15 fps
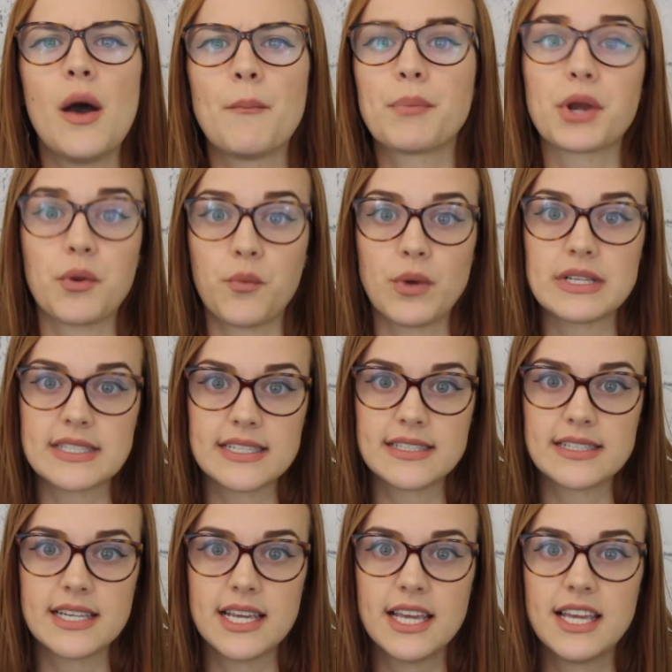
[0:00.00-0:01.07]
but it
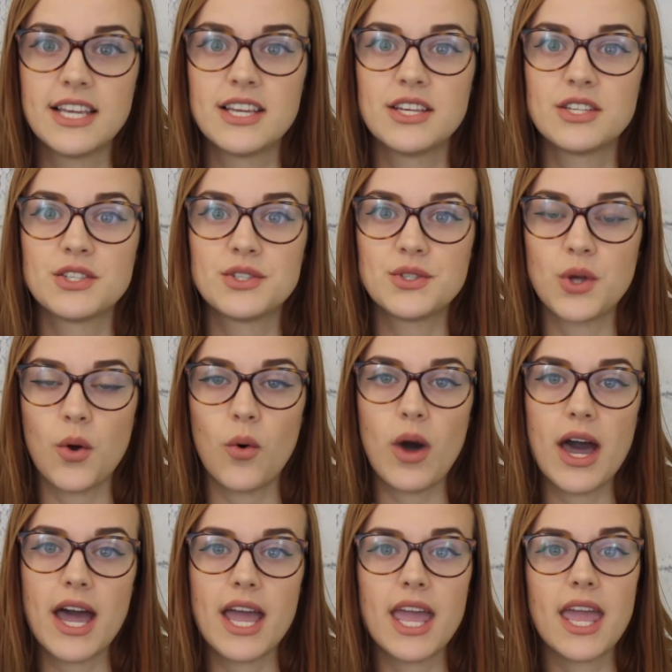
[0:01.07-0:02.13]
wasn't. So
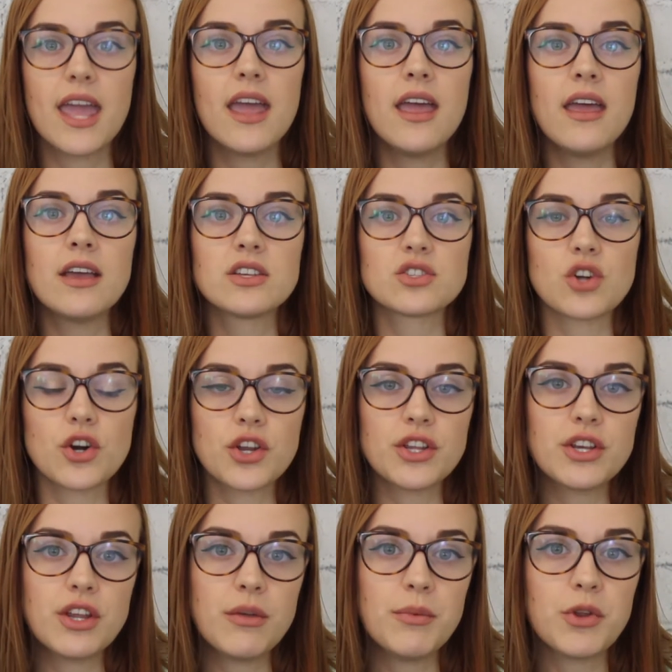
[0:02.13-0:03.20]
I
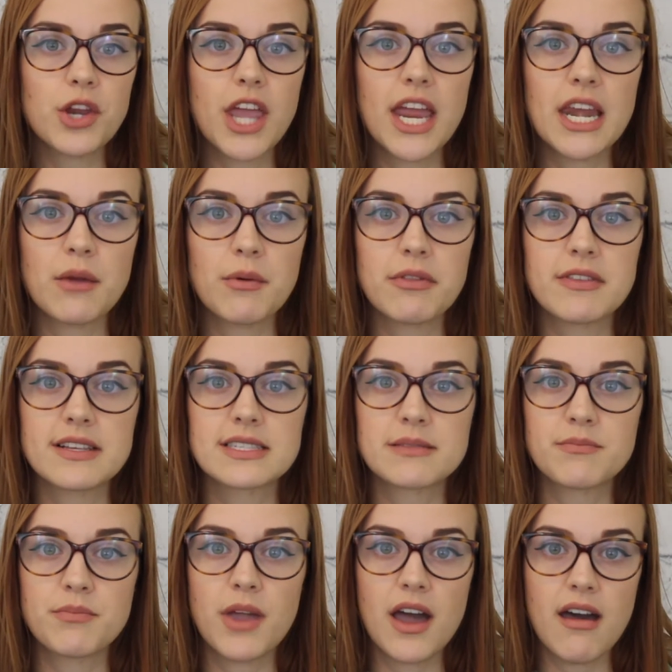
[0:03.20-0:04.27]
started communicating with
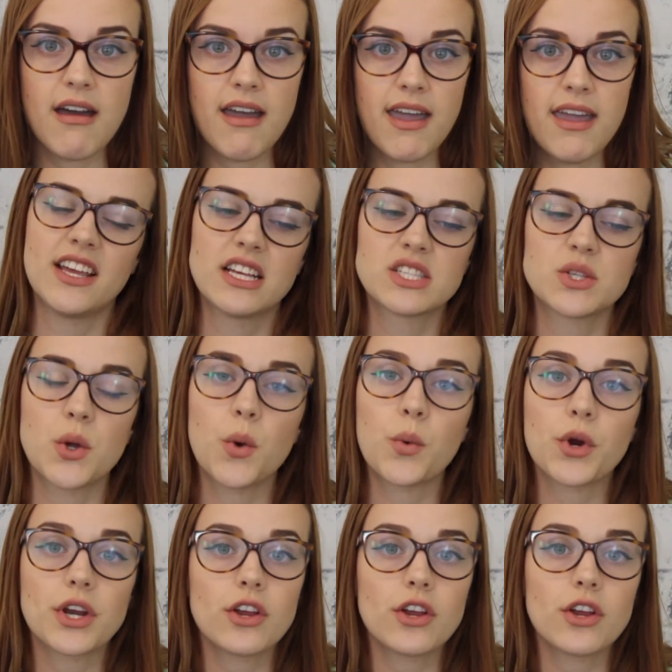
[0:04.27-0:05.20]
this guy. So we're